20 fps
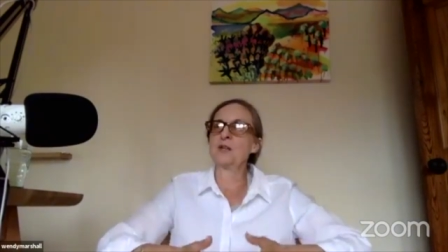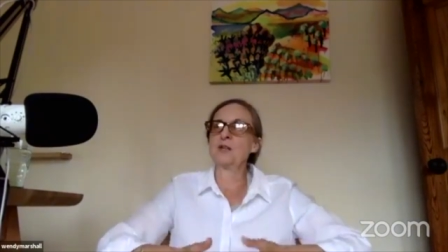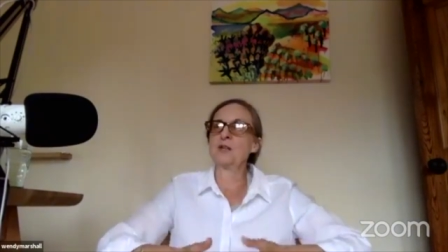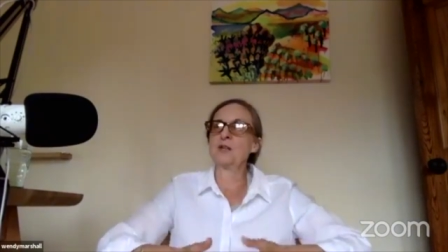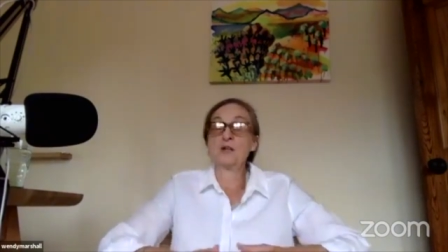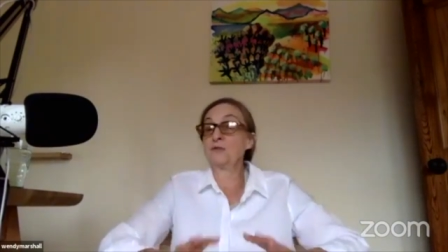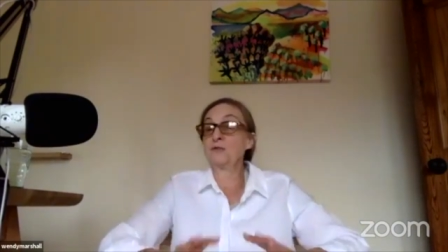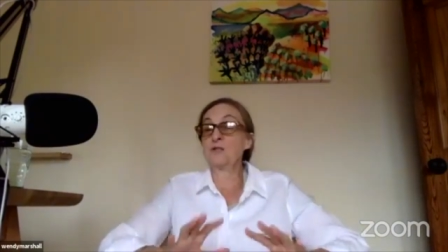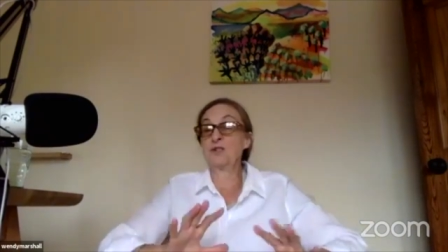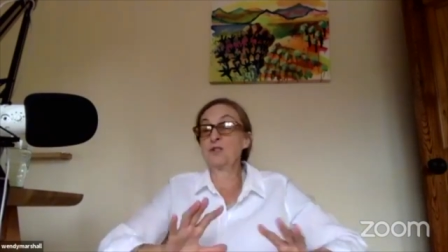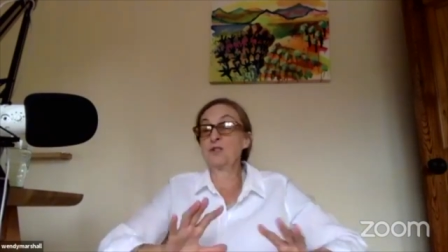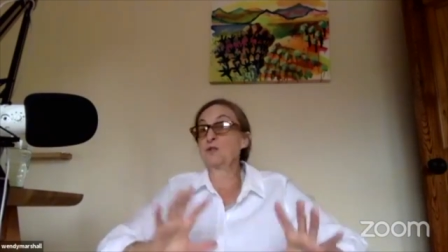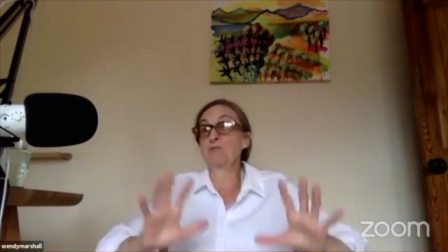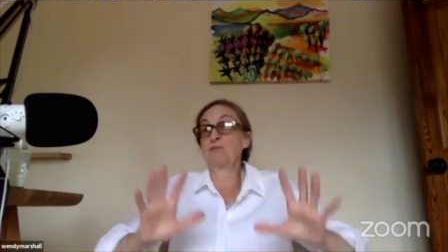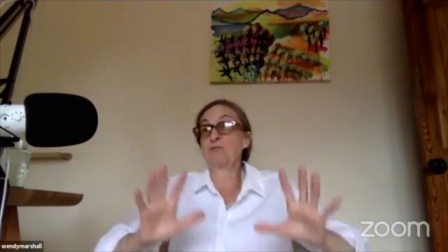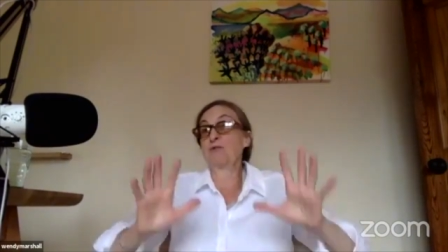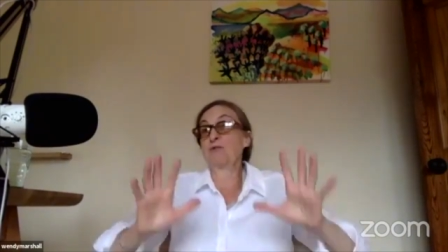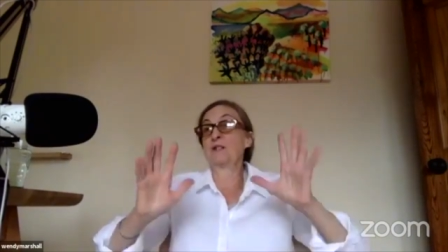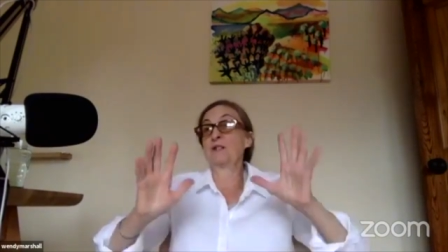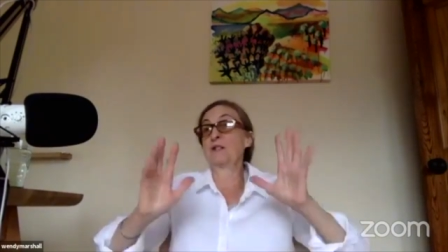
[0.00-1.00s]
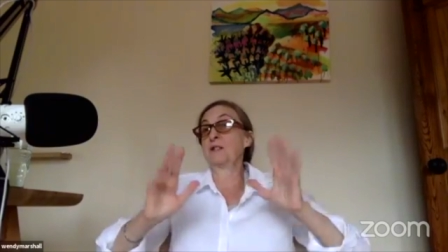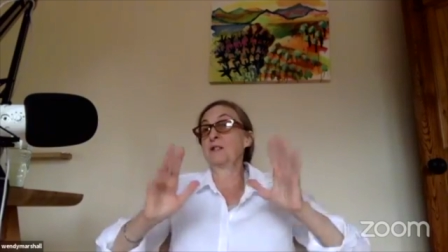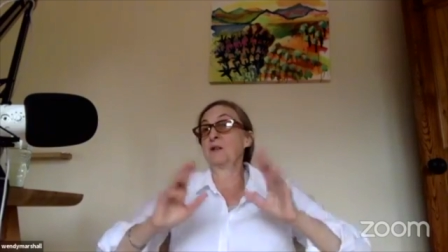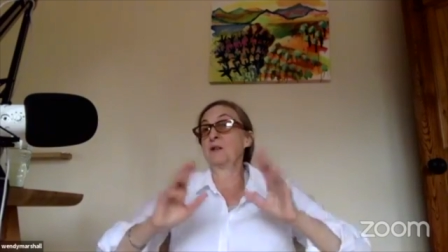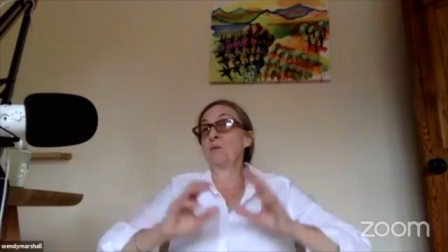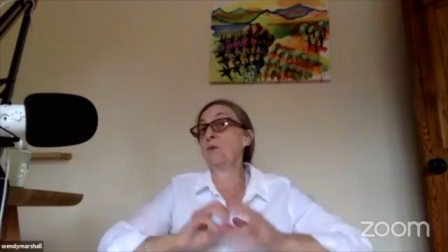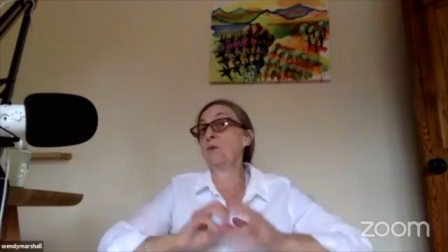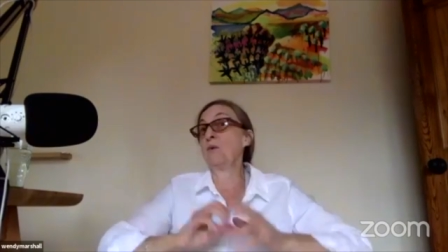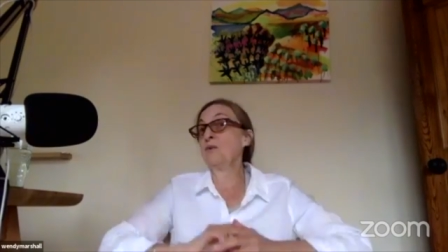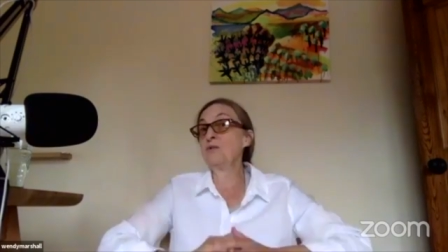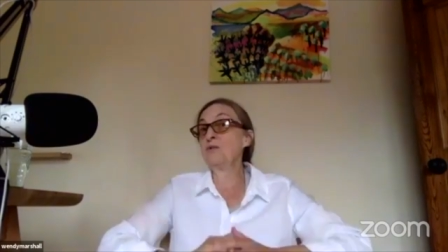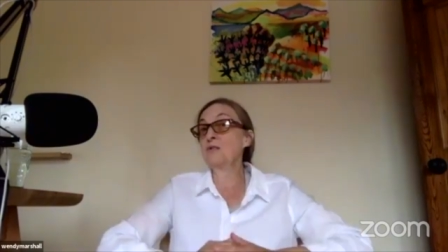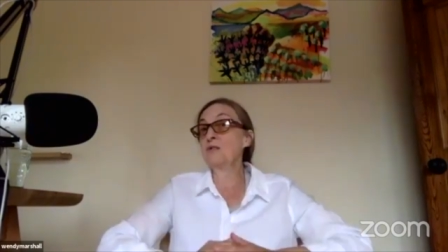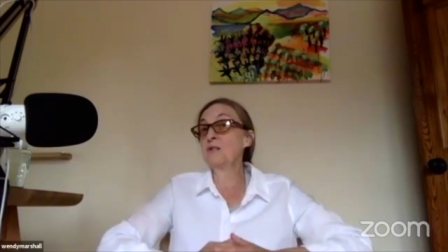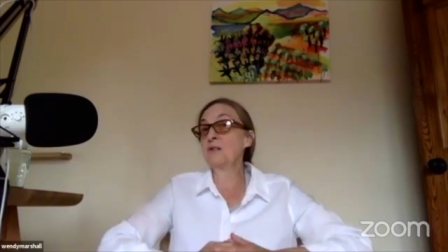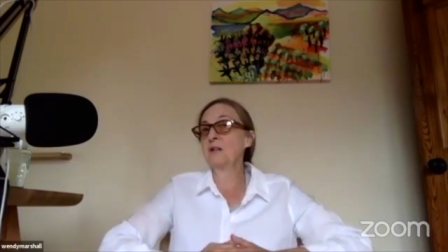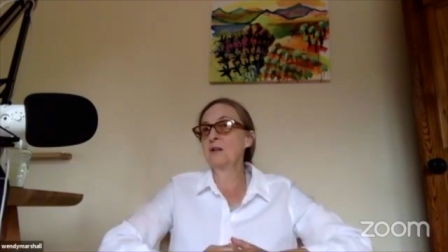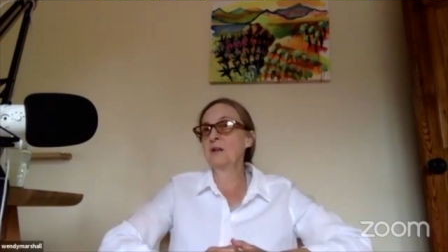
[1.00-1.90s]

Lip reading: You don't have to just practice it once,